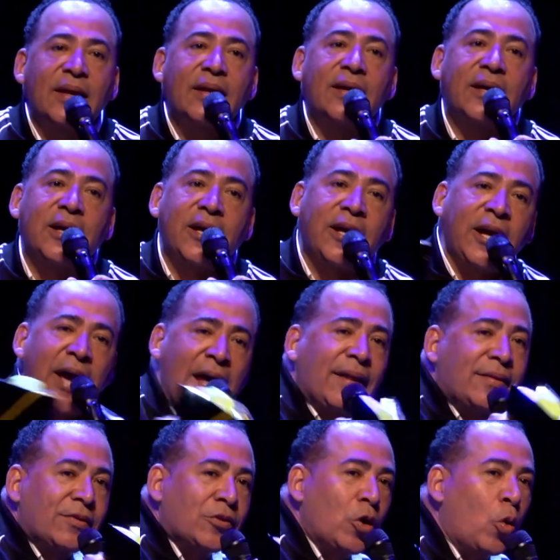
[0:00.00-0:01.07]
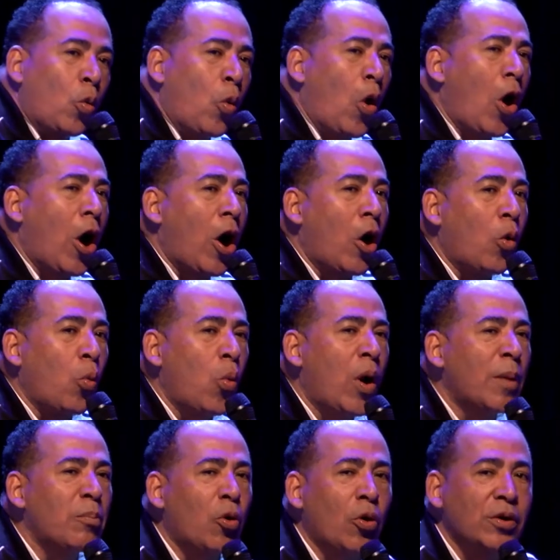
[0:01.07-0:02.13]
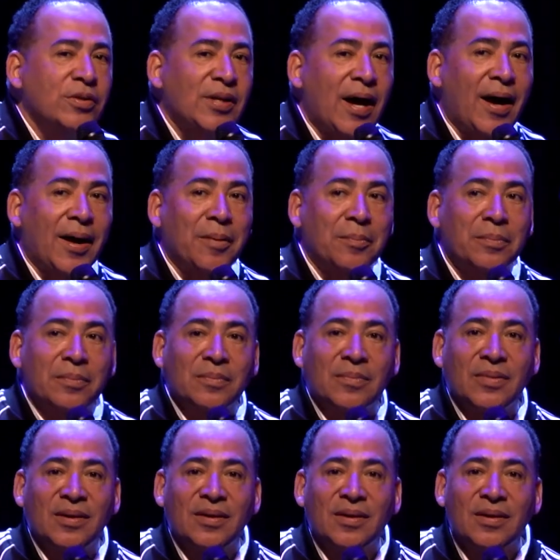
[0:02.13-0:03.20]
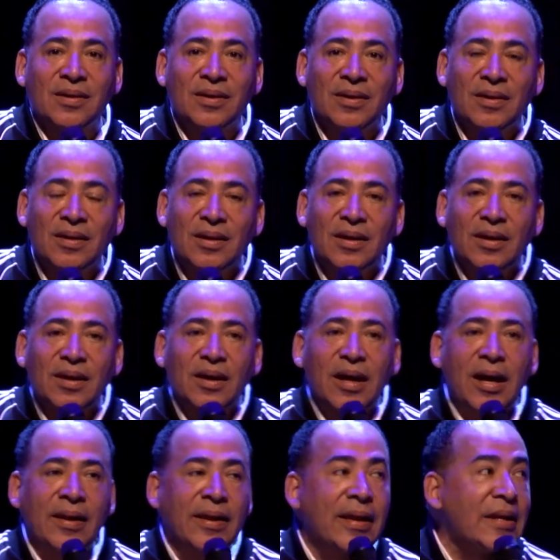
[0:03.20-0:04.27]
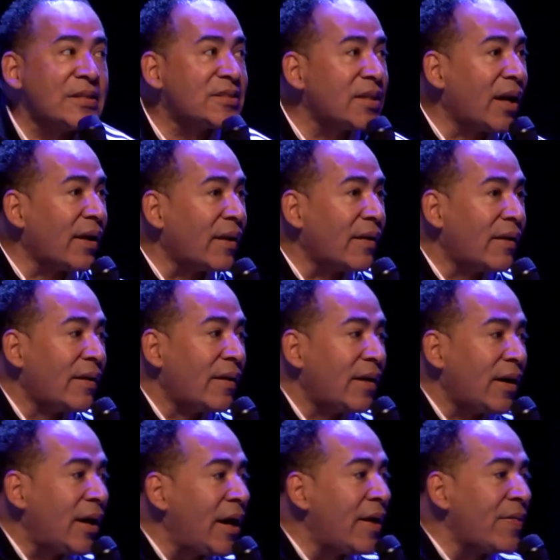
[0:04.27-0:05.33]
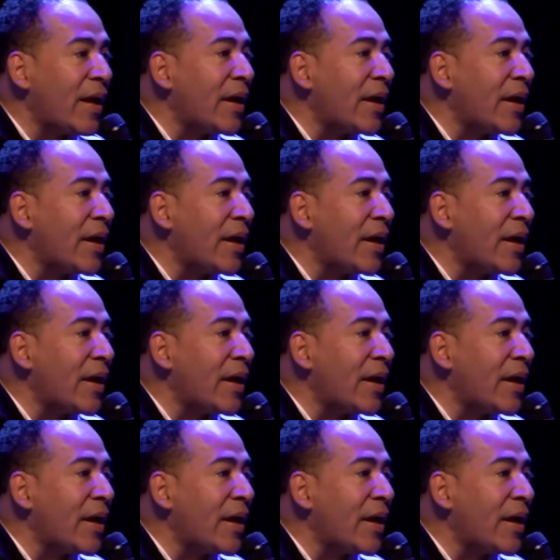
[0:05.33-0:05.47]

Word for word: and hit the wall one more time. And then he said, In